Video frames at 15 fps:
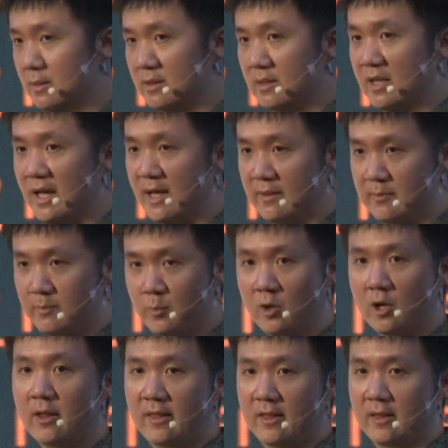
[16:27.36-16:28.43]
that
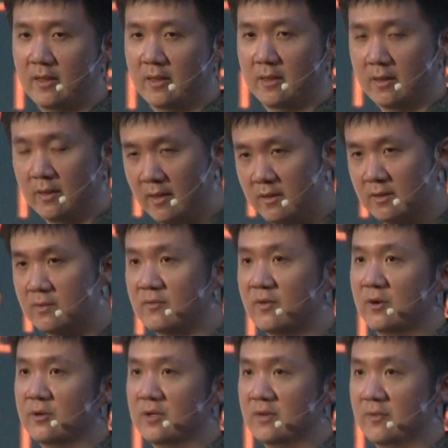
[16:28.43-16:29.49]
process is still
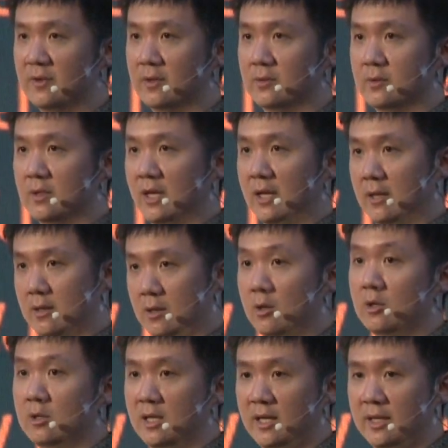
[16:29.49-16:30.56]
very difficult to take
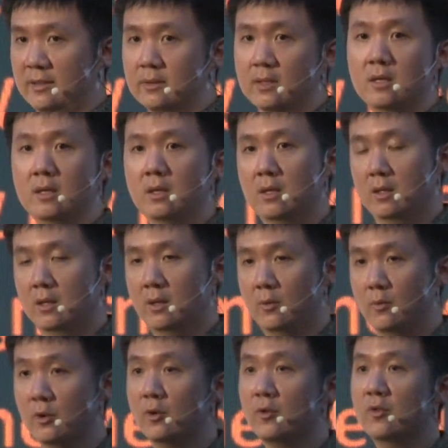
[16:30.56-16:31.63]
online.
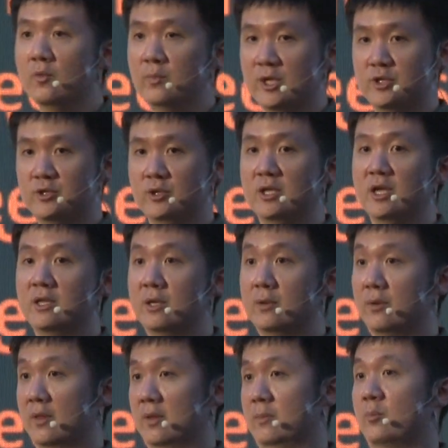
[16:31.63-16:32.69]
We also make sure that there
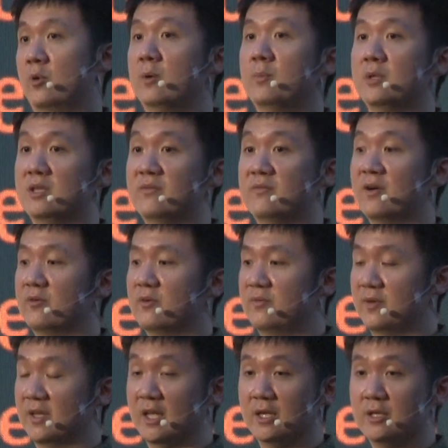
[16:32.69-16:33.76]
is a property
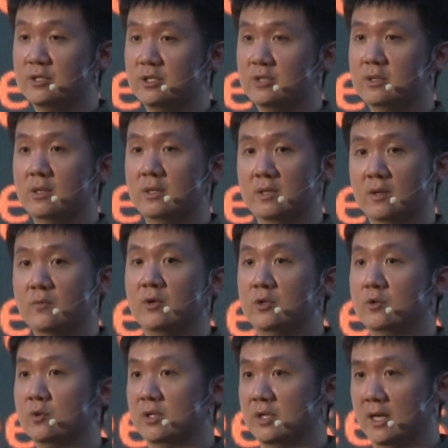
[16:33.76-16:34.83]
verification that we
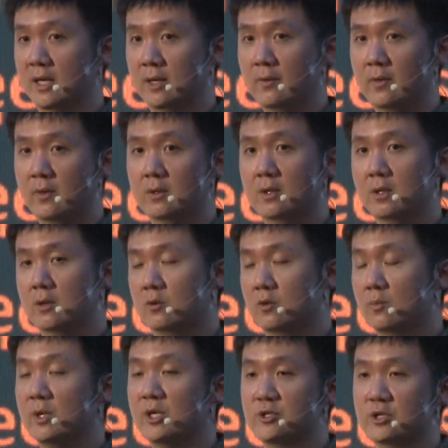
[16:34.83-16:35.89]
do on the house to
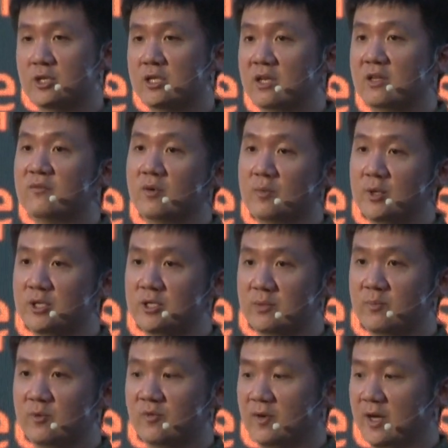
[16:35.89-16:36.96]
make sure that the information
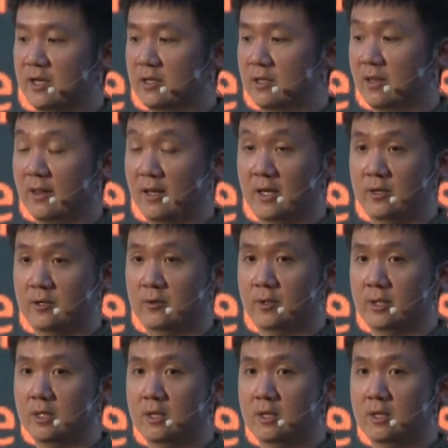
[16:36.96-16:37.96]
provided is accurate.